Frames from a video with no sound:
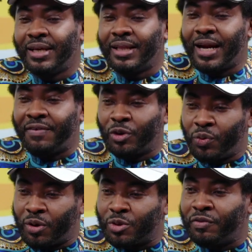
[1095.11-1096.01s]
Then
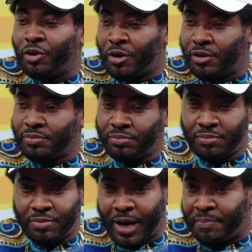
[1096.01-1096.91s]
afterwards, we've done
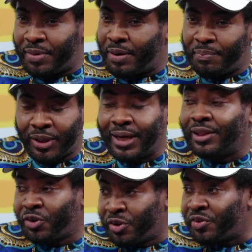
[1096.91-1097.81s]
more than
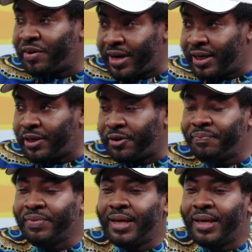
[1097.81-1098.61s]
300 right now.